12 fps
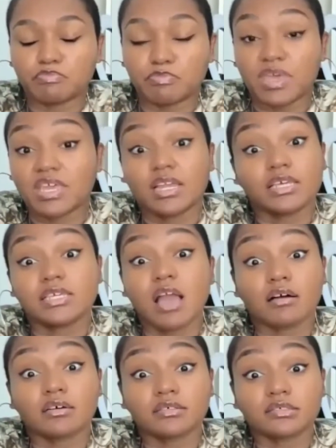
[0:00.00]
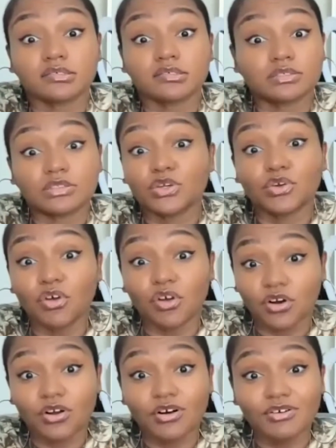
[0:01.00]
been a young little
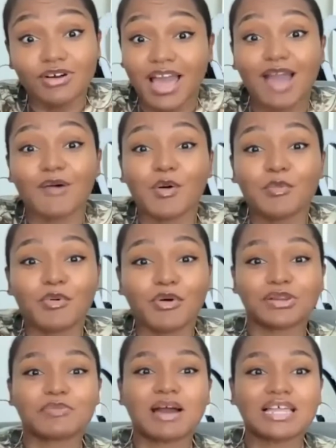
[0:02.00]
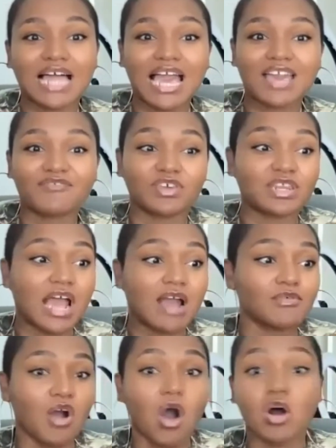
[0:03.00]
girl at one point in my life, and
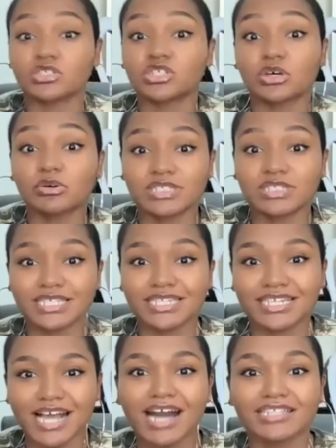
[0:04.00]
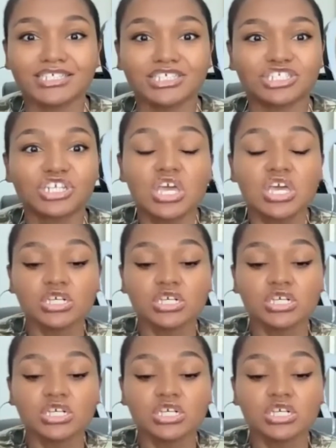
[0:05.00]
I also attended college.